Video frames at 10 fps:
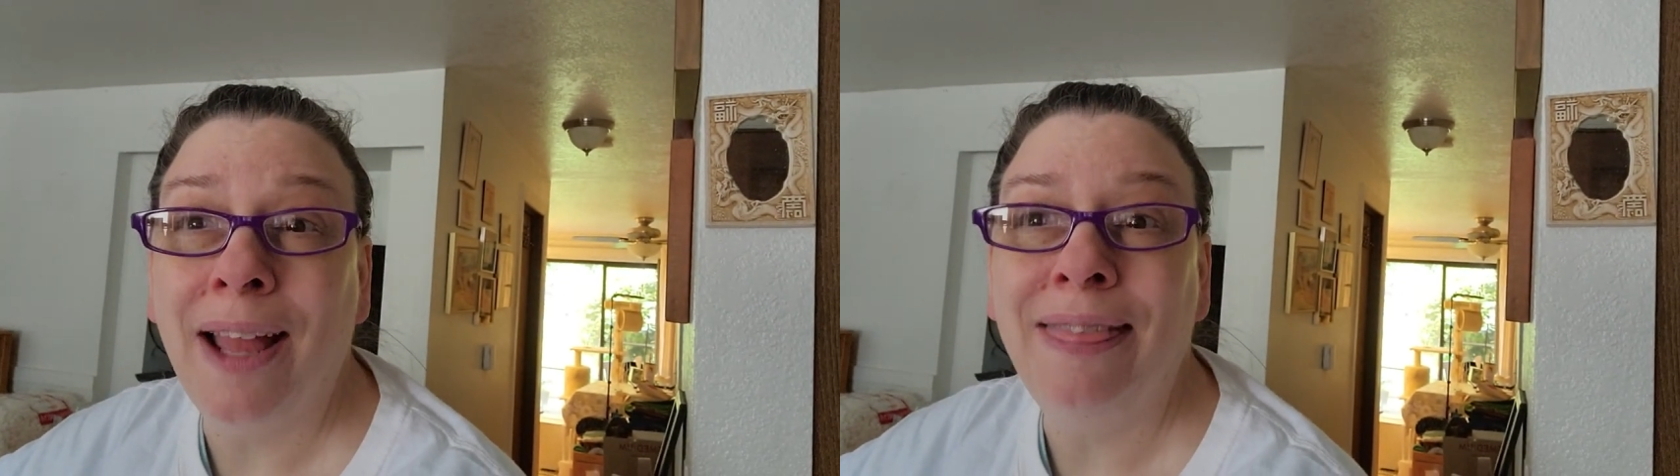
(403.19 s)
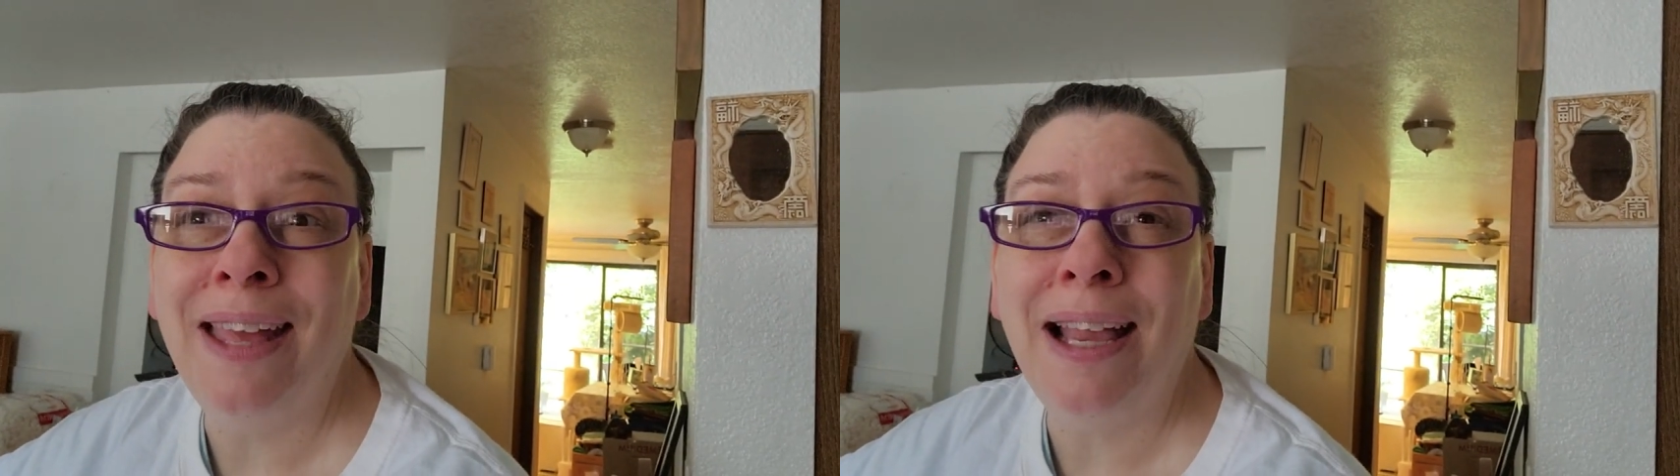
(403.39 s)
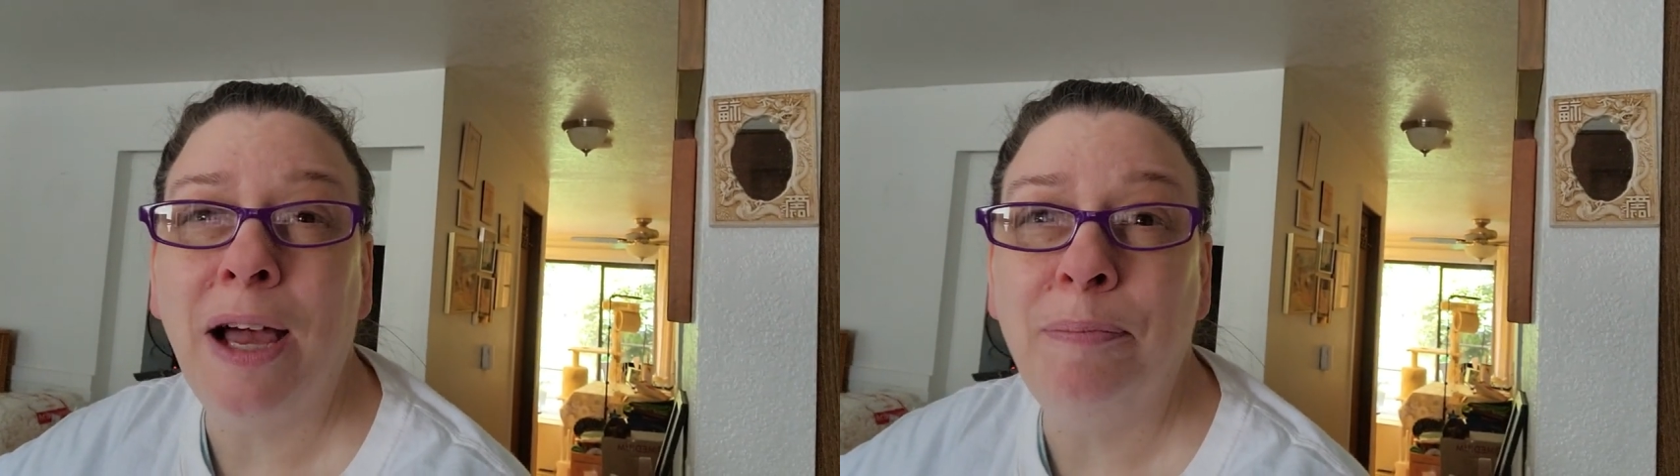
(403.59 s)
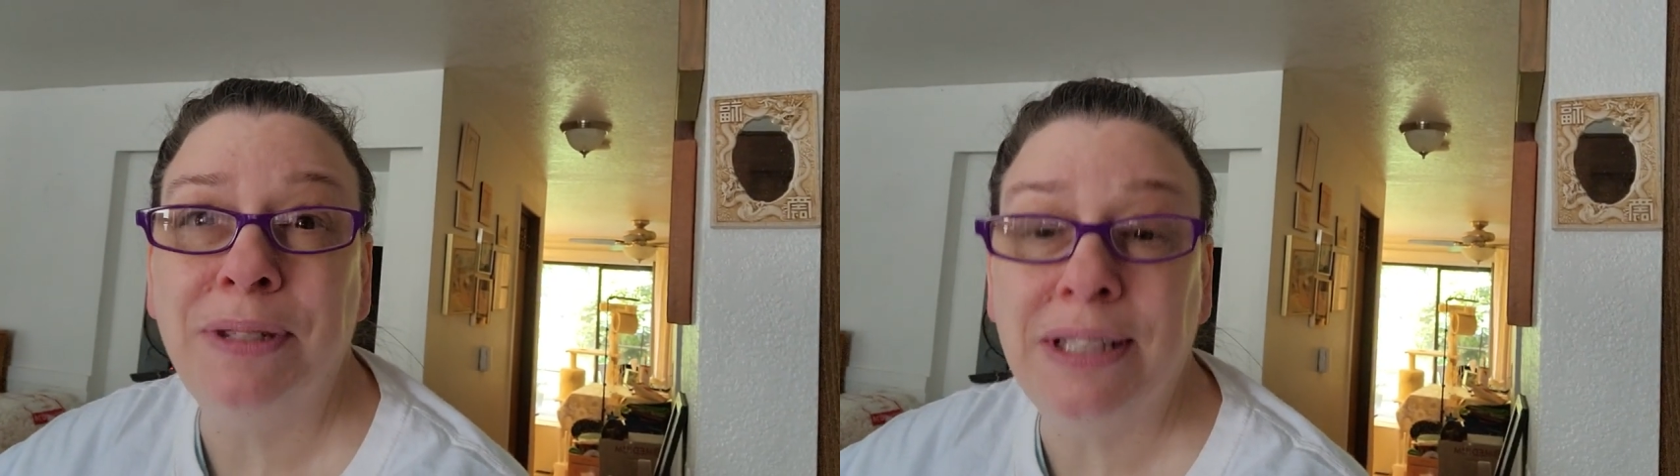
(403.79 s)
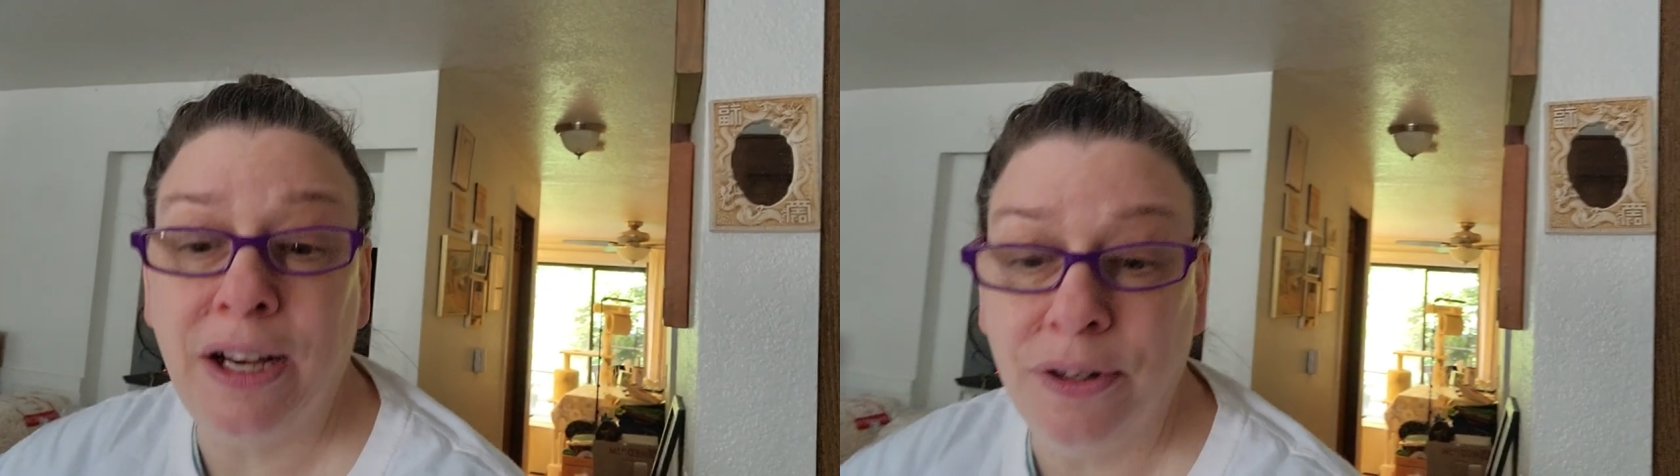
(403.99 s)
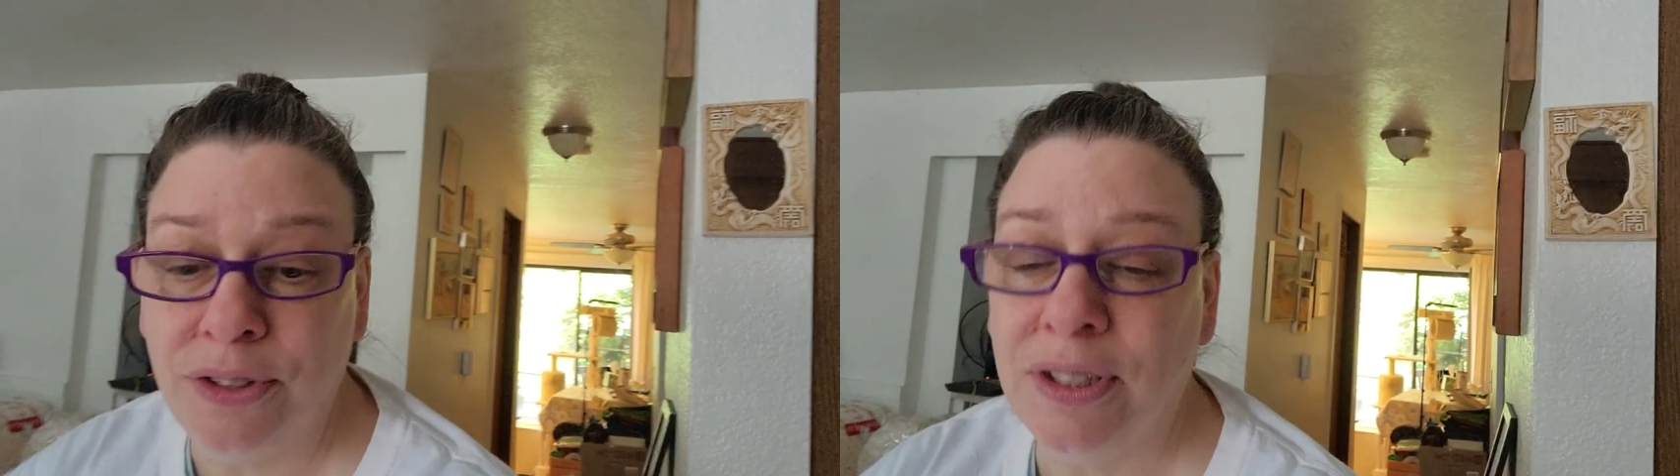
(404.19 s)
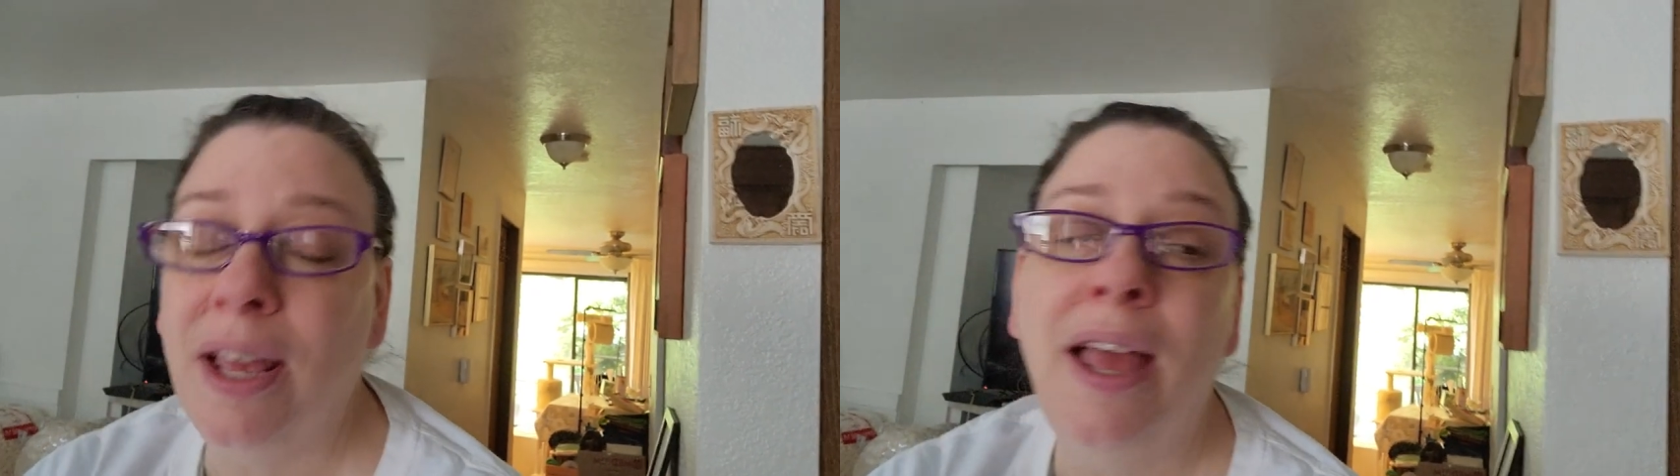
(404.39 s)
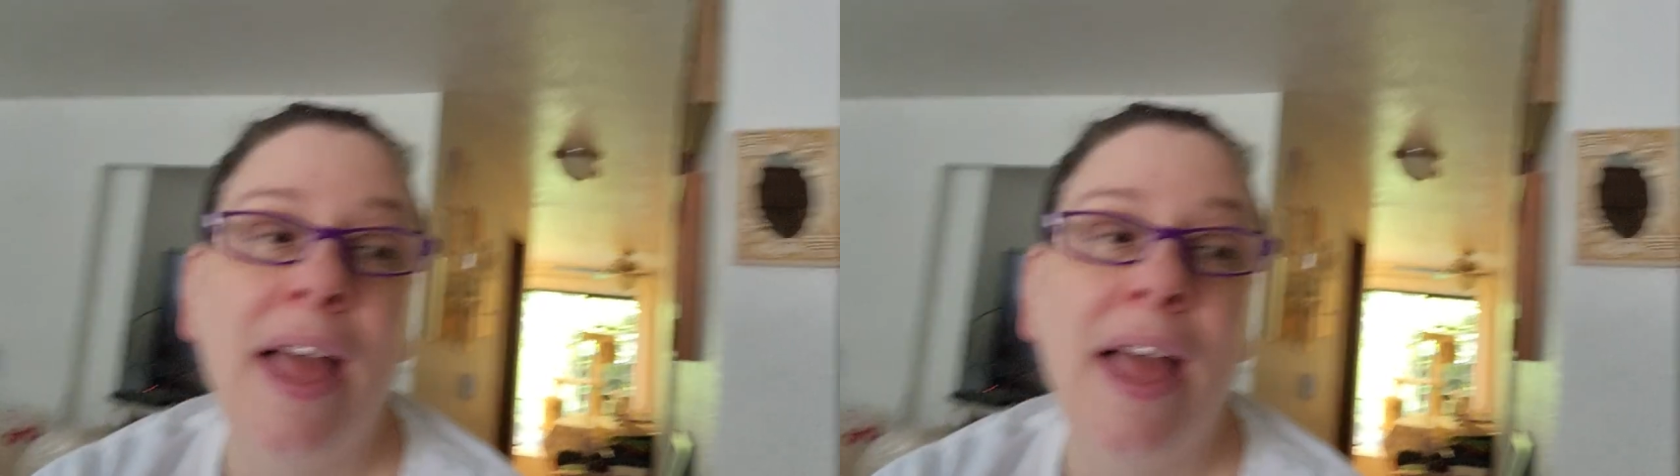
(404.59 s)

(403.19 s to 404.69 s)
I think, upstairs